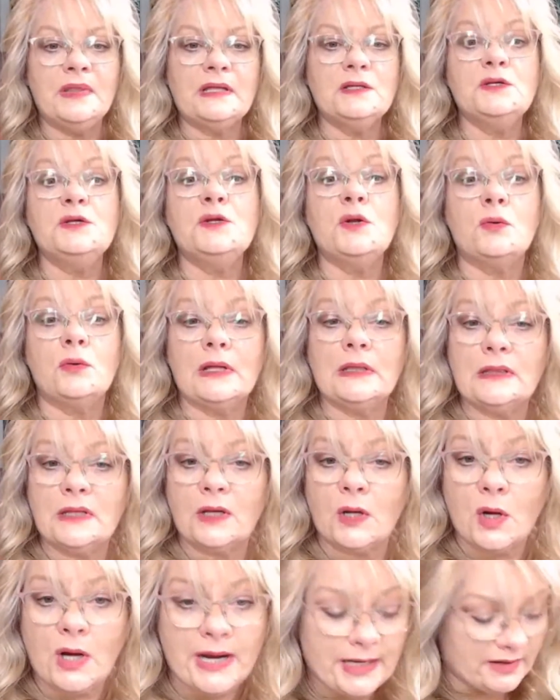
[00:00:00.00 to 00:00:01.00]
then you don't get the
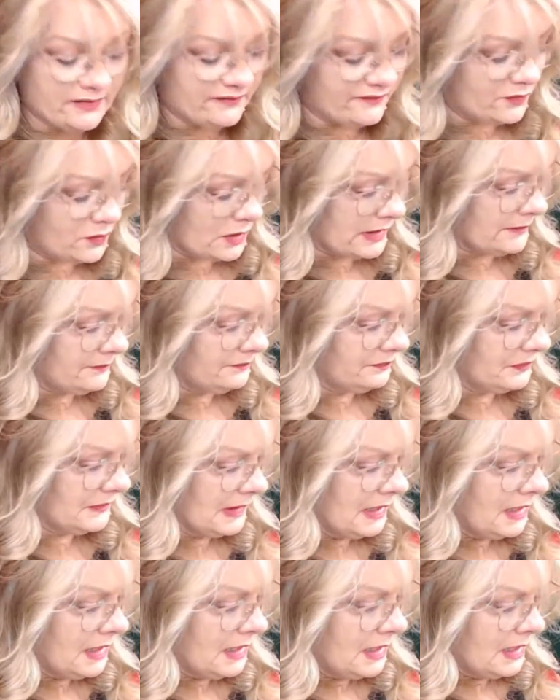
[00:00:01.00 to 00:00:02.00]
credit for it.
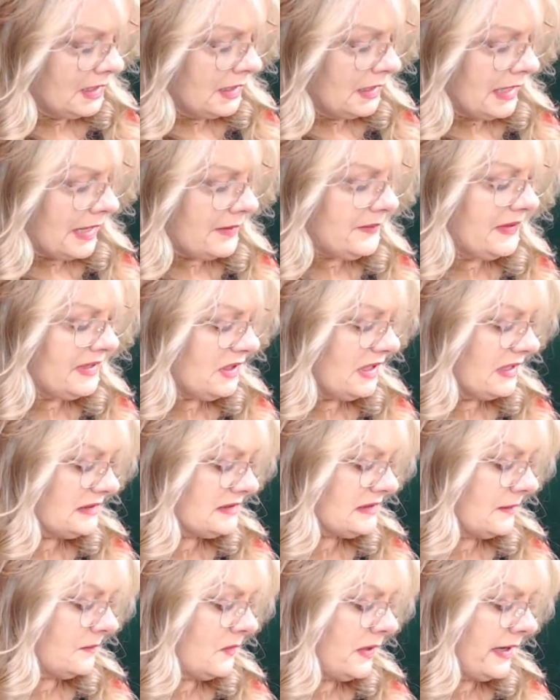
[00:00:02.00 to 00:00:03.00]
I mean, you get
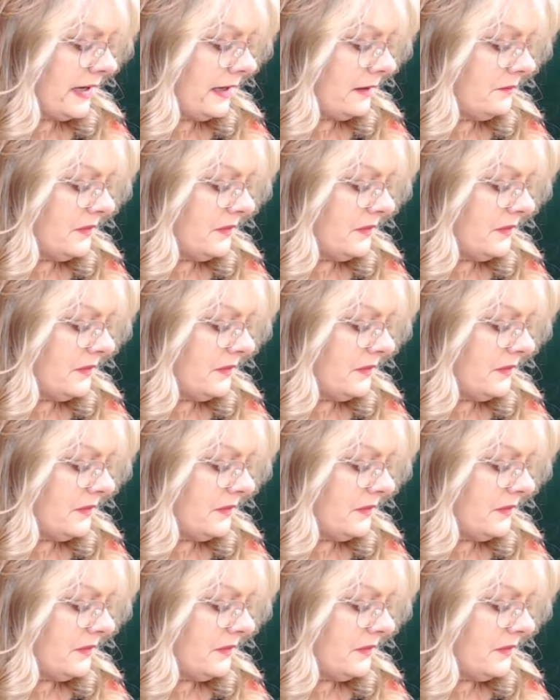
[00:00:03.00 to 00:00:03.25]
some credit,